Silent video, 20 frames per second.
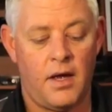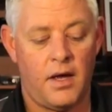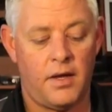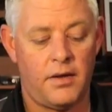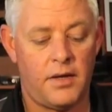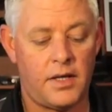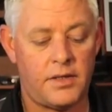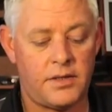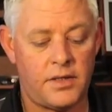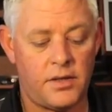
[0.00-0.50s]

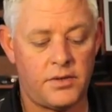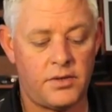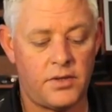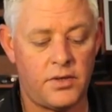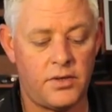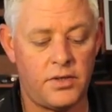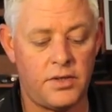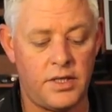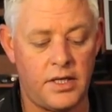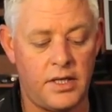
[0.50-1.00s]
And that's our
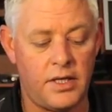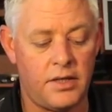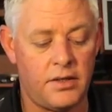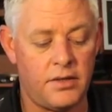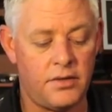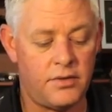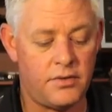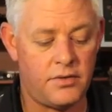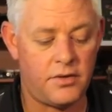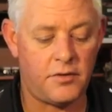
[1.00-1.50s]

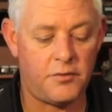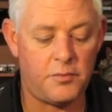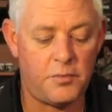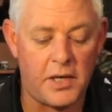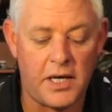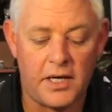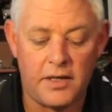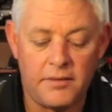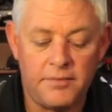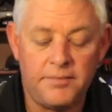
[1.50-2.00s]
sardine drift
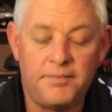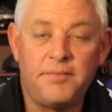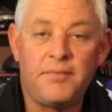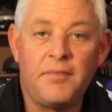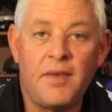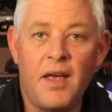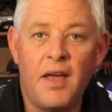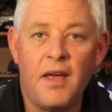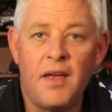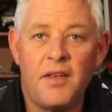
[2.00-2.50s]
bait.
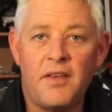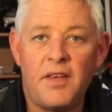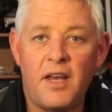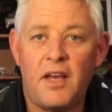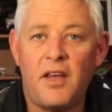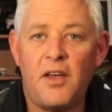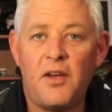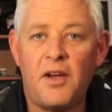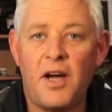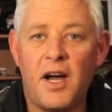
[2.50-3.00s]

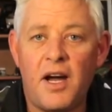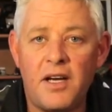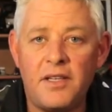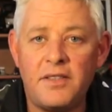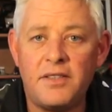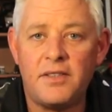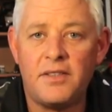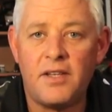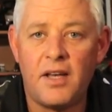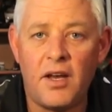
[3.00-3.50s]
Thank you
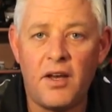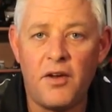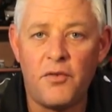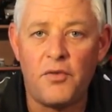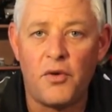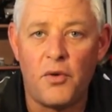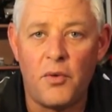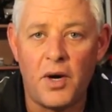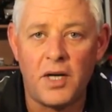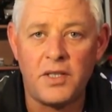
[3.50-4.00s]
guys, thank you
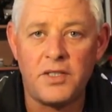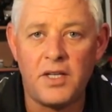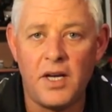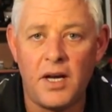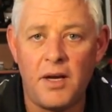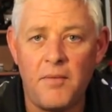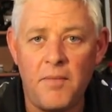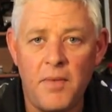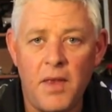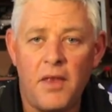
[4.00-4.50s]
for
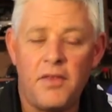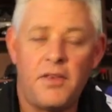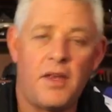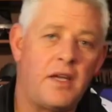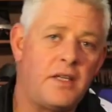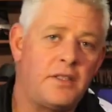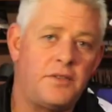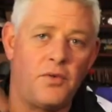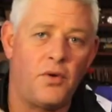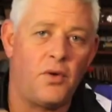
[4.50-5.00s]
watching.
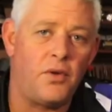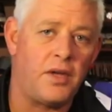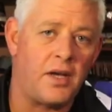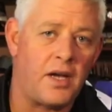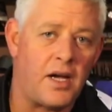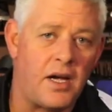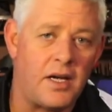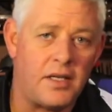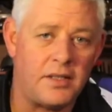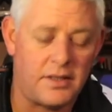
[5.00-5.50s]
Thanks for all the
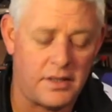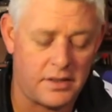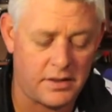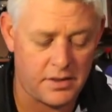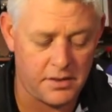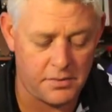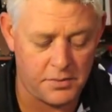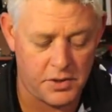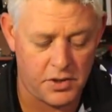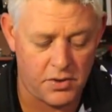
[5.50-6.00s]
guys that's
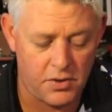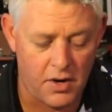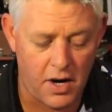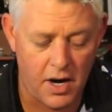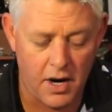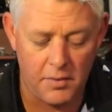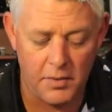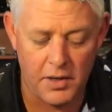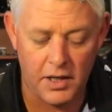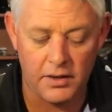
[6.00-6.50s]

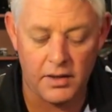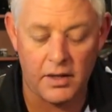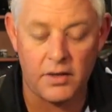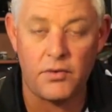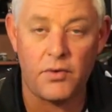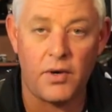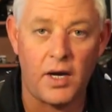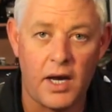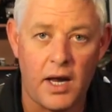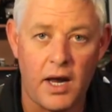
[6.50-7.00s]
subscribing,
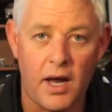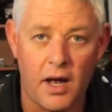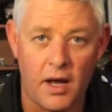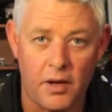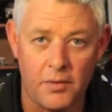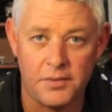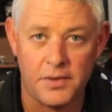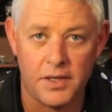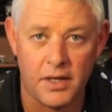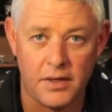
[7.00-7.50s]
that really
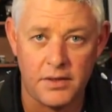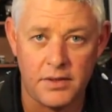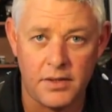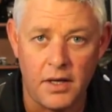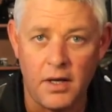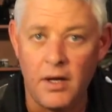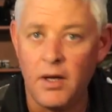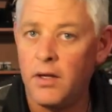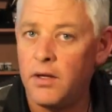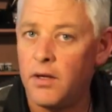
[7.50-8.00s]
helps us.
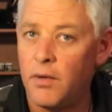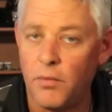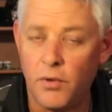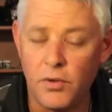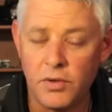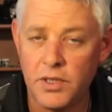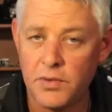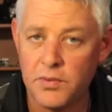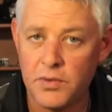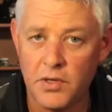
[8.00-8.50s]
The
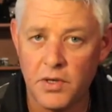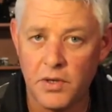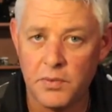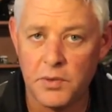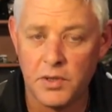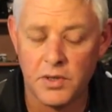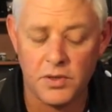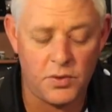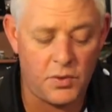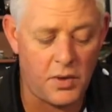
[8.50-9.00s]
more
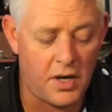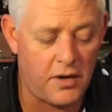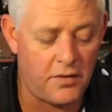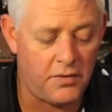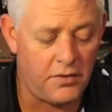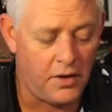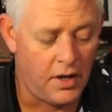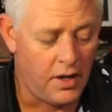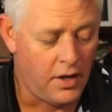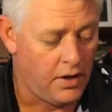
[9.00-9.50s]
subscriptions we
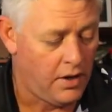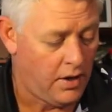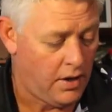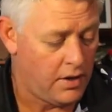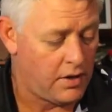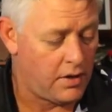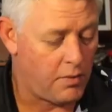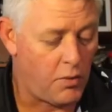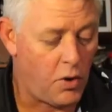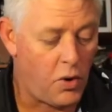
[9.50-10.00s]

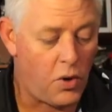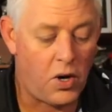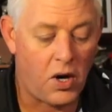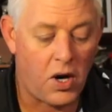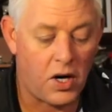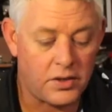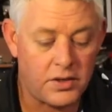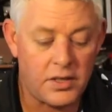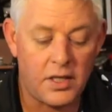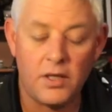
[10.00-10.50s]
have, the more
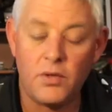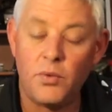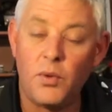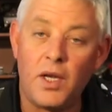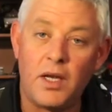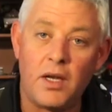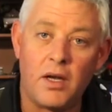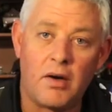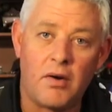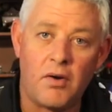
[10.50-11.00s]
content
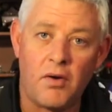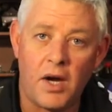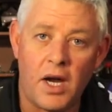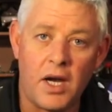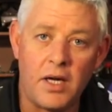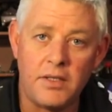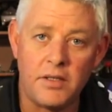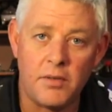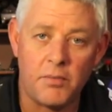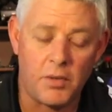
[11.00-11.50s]
we can
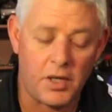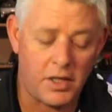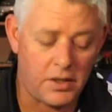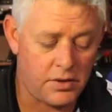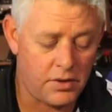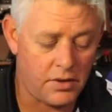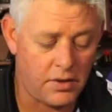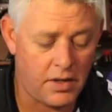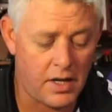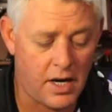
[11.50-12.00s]
create and bring
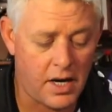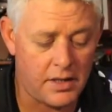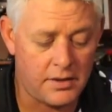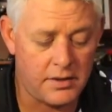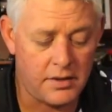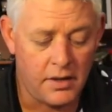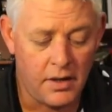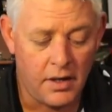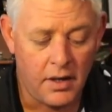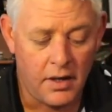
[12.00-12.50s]
to you
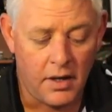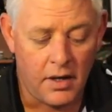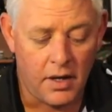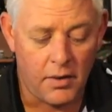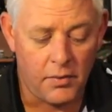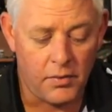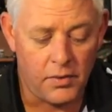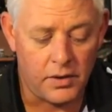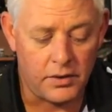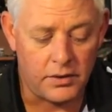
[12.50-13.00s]
guys.
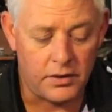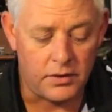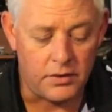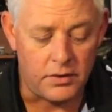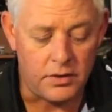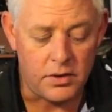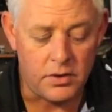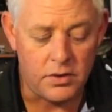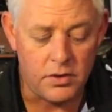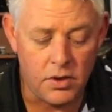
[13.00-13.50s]
And we'll
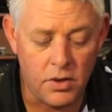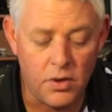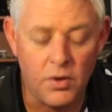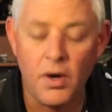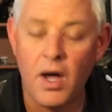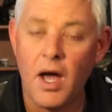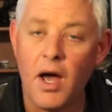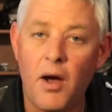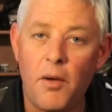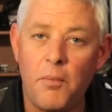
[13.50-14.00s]

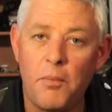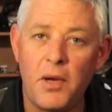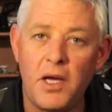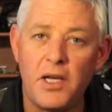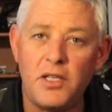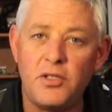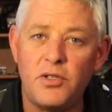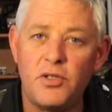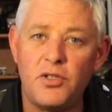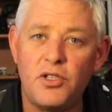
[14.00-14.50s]
do our
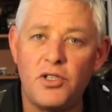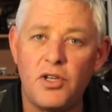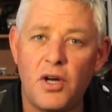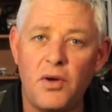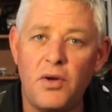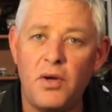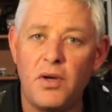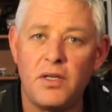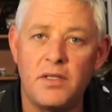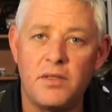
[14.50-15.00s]
best to show
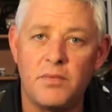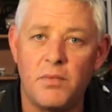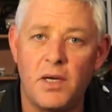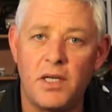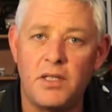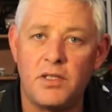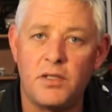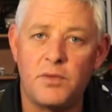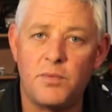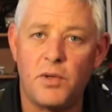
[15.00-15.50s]
you as
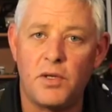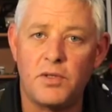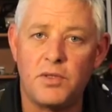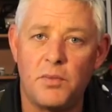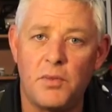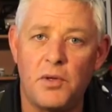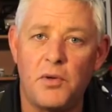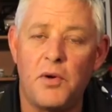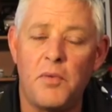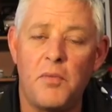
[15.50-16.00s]
much as
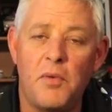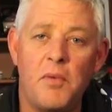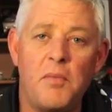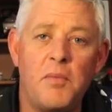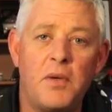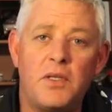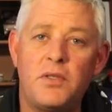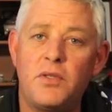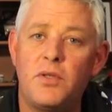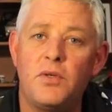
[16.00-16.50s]
possible.
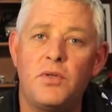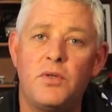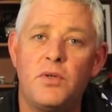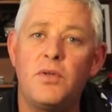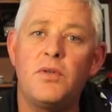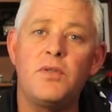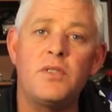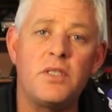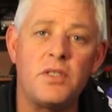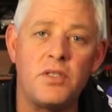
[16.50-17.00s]
Remember to
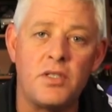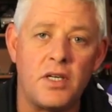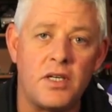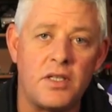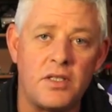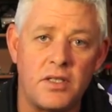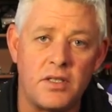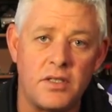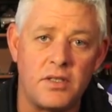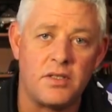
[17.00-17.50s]
do
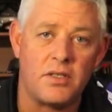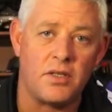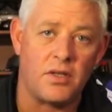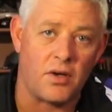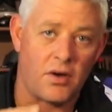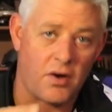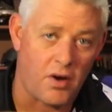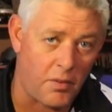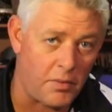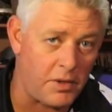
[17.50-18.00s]
suggestions in
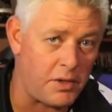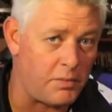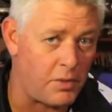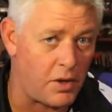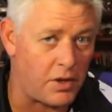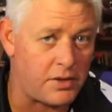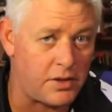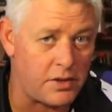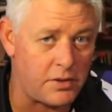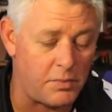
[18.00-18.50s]
the comment
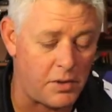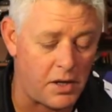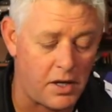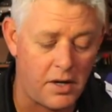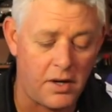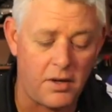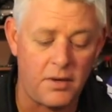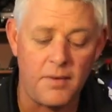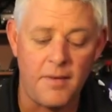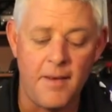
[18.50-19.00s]
boxes
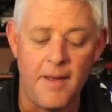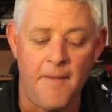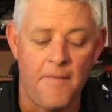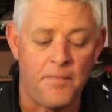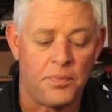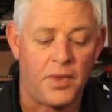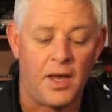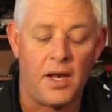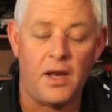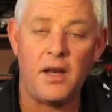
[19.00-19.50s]
below.
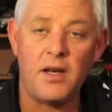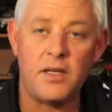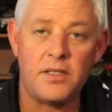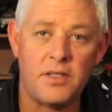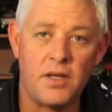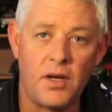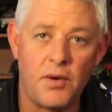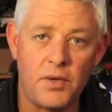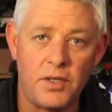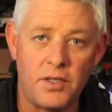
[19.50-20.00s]
Let us
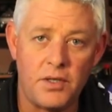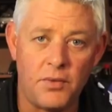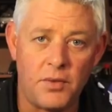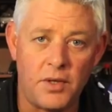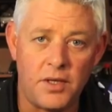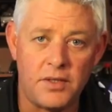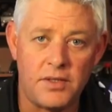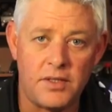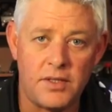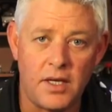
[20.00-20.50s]
know what you
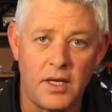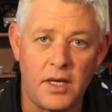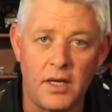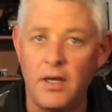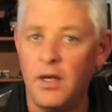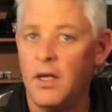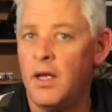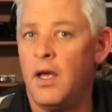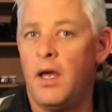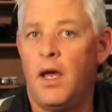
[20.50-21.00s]
want to see
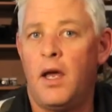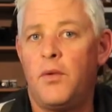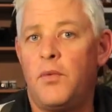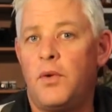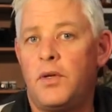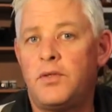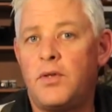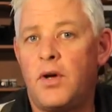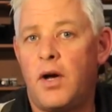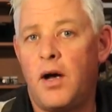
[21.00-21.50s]
and
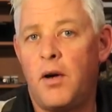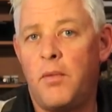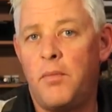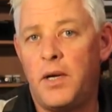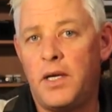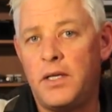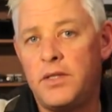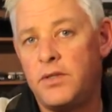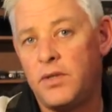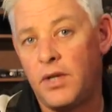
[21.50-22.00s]
we'll try our
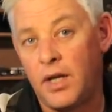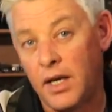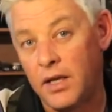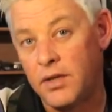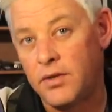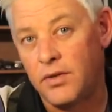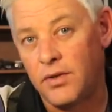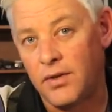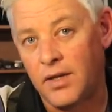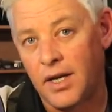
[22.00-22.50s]
best to
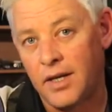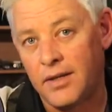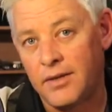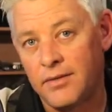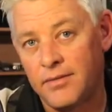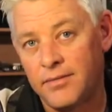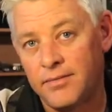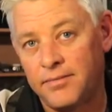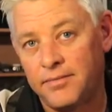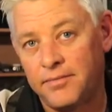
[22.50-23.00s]
get to
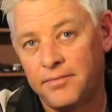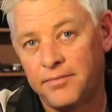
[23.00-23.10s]
that.